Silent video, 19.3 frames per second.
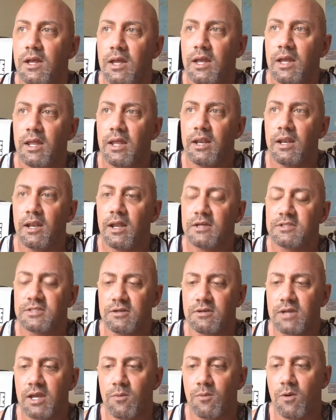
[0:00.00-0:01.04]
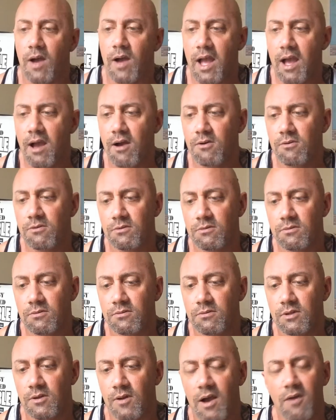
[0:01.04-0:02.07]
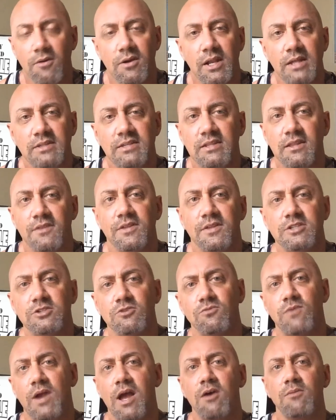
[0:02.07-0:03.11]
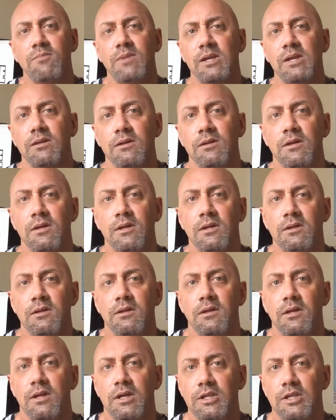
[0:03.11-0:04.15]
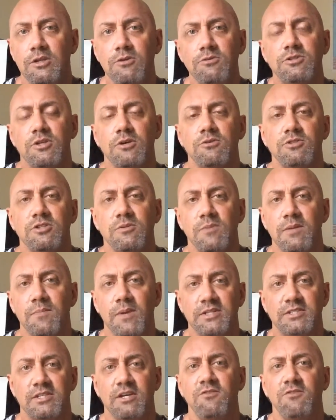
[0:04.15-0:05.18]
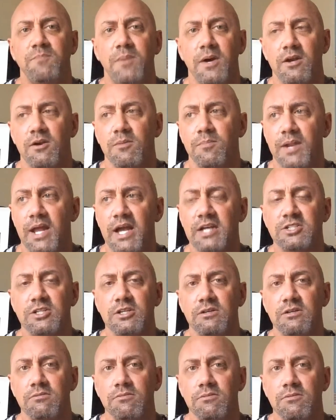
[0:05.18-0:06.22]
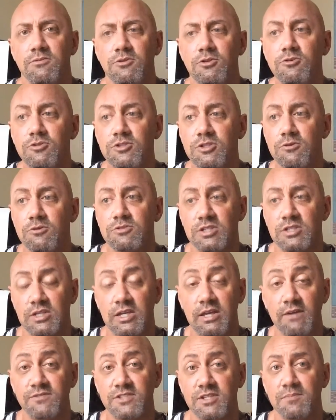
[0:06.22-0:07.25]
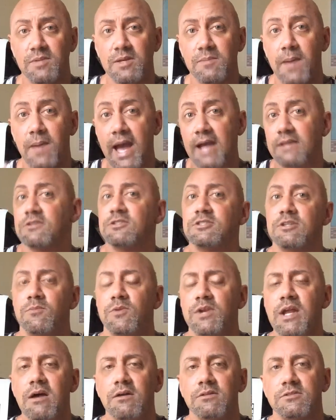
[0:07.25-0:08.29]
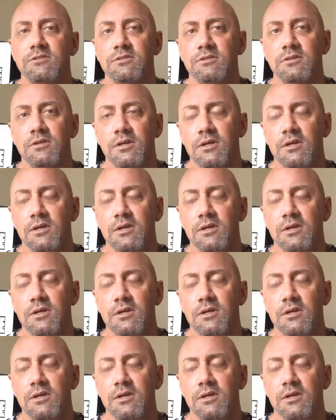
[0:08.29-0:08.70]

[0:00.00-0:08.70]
And I said, okay, well, how, you know, how can I take the things around me and use those to make myself better, but actually use those to give something back to someone else?